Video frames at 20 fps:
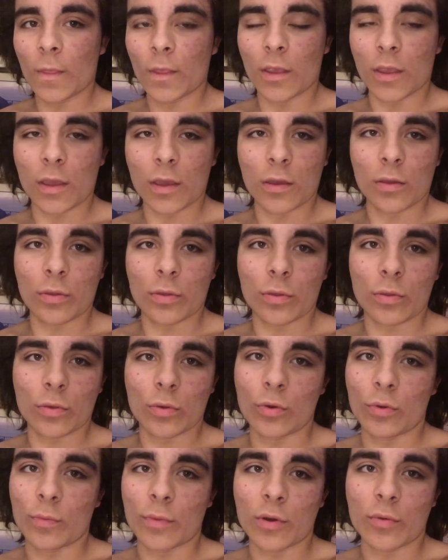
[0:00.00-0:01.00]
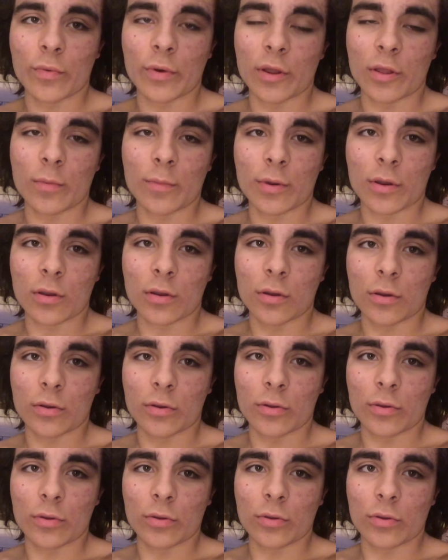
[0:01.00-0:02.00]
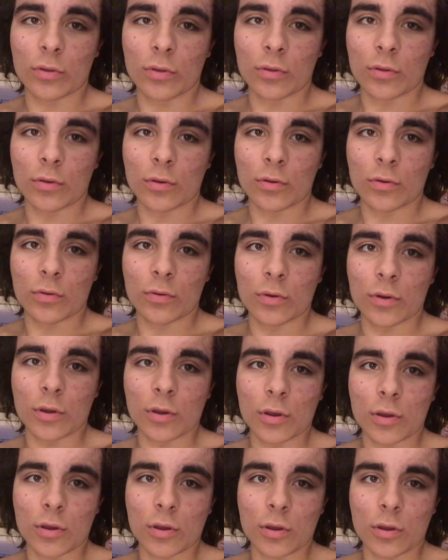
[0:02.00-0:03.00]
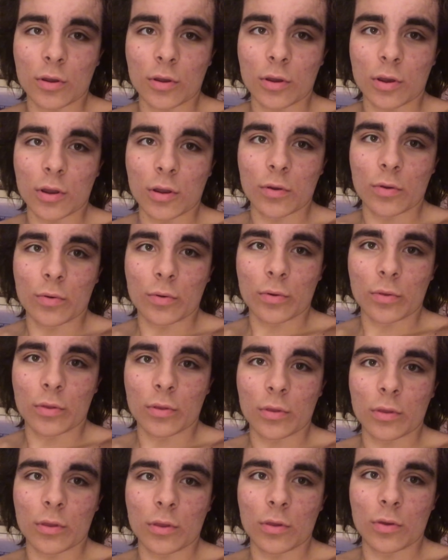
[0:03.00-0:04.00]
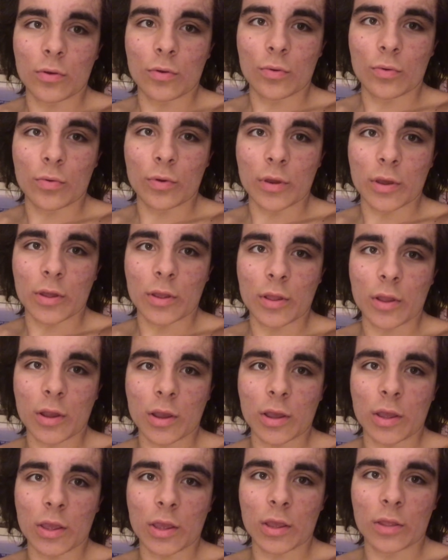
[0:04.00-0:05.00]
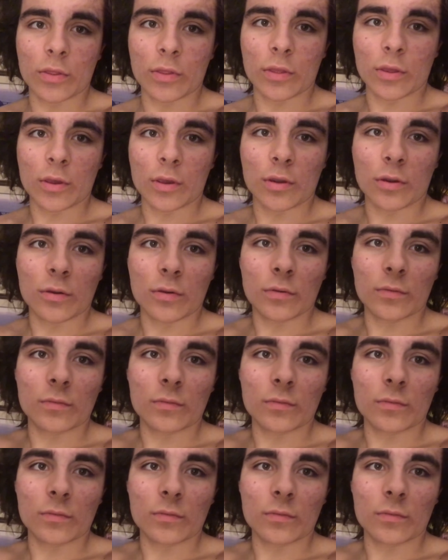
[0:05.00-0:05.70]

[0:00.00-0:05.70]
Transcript: and scoot my way to my college. So I will see you when I get there.